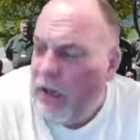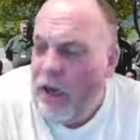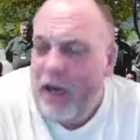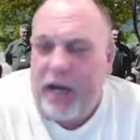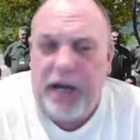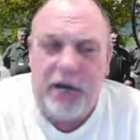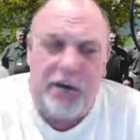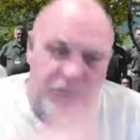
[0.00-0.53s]

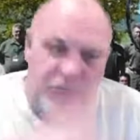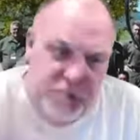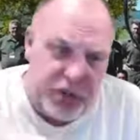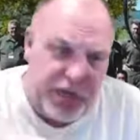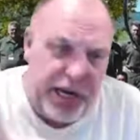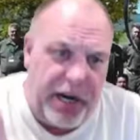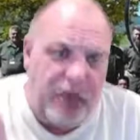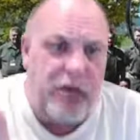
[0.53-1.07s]
I do this
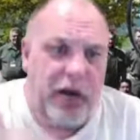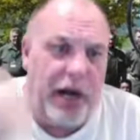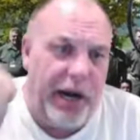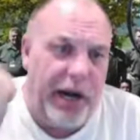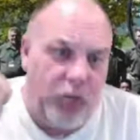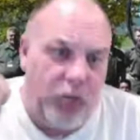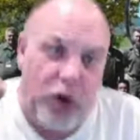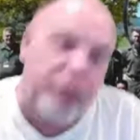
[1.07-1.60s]
channel. I
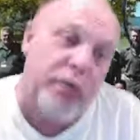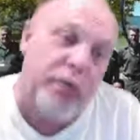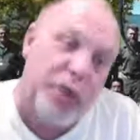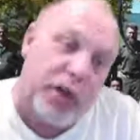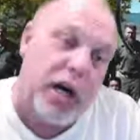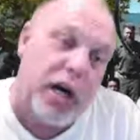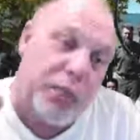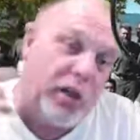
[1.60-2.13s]
work with a
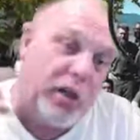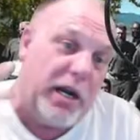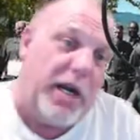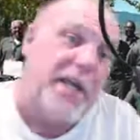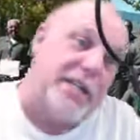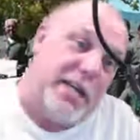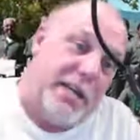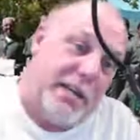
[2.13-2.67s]
couple of
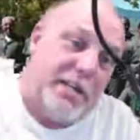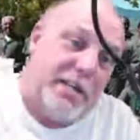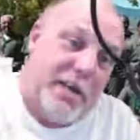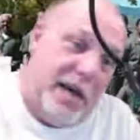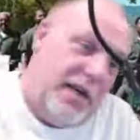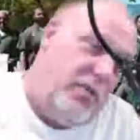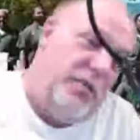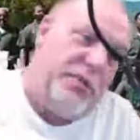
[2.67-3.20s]
guys I did
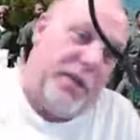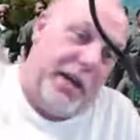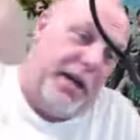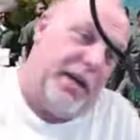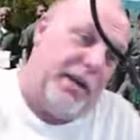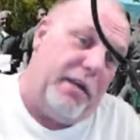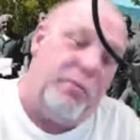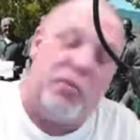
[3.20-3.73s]
time with. I
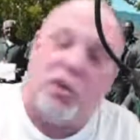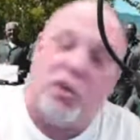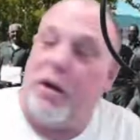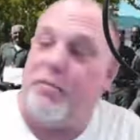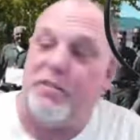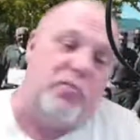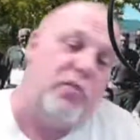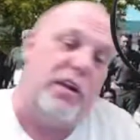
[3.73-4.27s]
got them
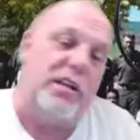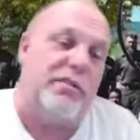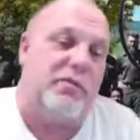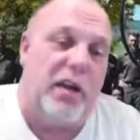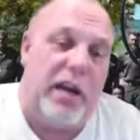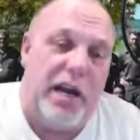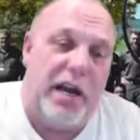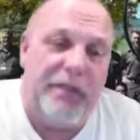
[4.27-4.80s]
jobs at Wings for
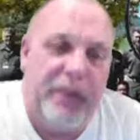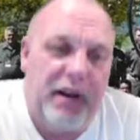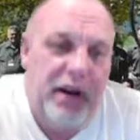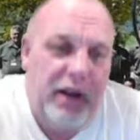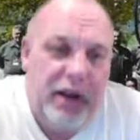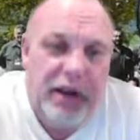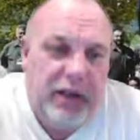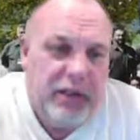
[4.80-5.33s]
Life.
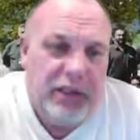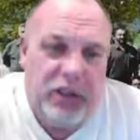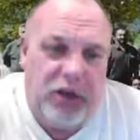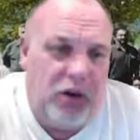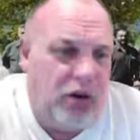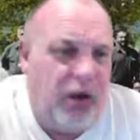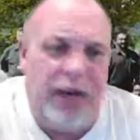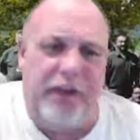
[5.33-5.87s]

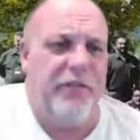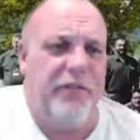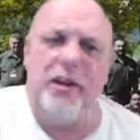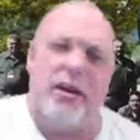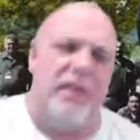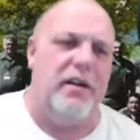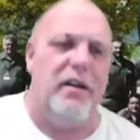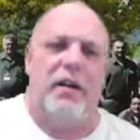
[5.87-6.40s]
So
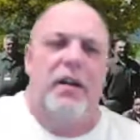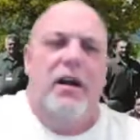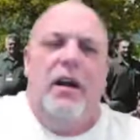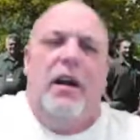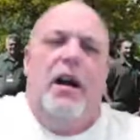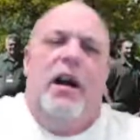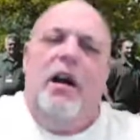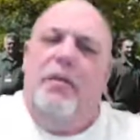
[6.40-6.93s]

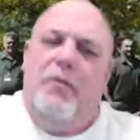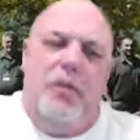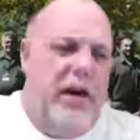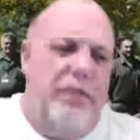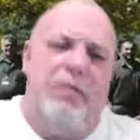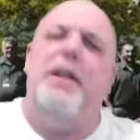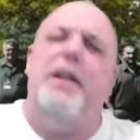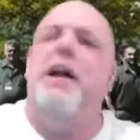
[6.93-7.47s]

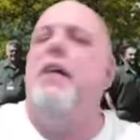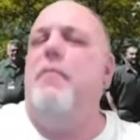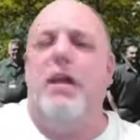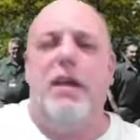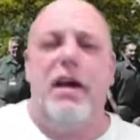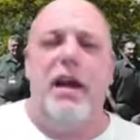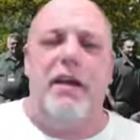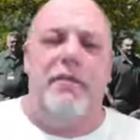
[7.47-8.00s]
every day of my
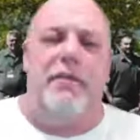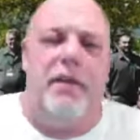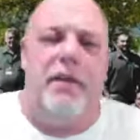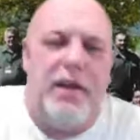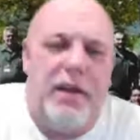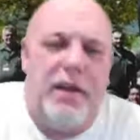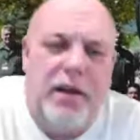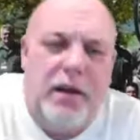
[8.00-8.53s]
life
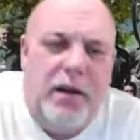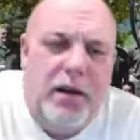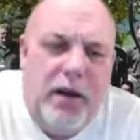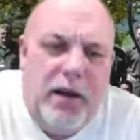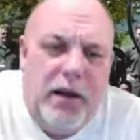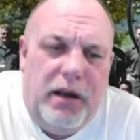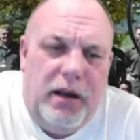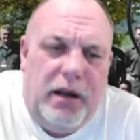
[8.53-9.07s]

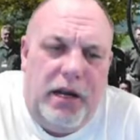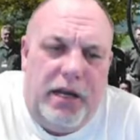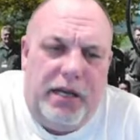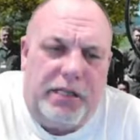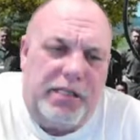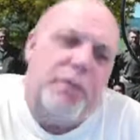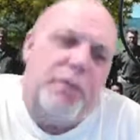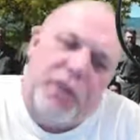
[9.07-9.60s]
is
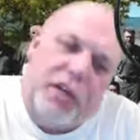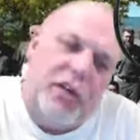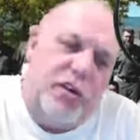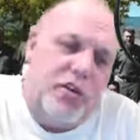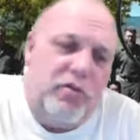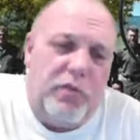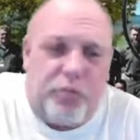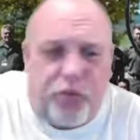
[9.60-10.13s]
something to do
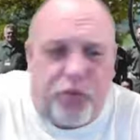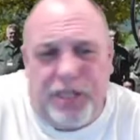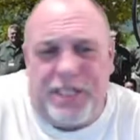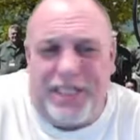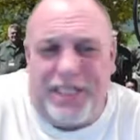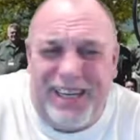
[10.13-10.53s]
with prison.